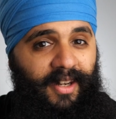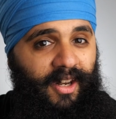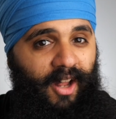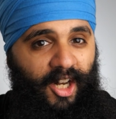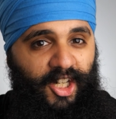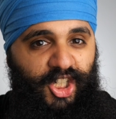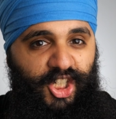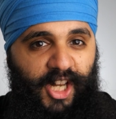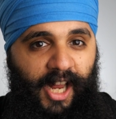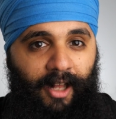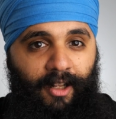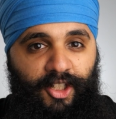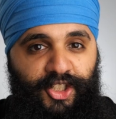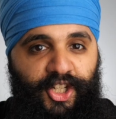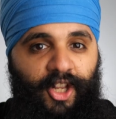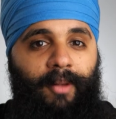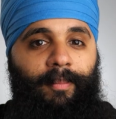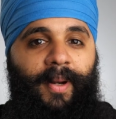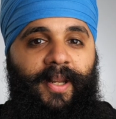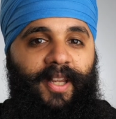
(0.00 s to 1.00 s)
a nutshell,
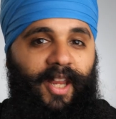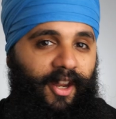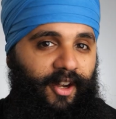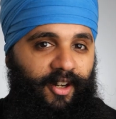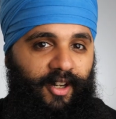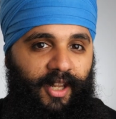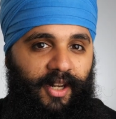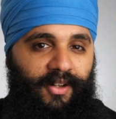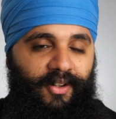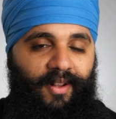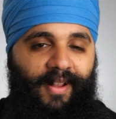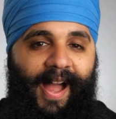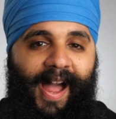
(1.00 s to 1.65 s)
jailbreaking your Kindle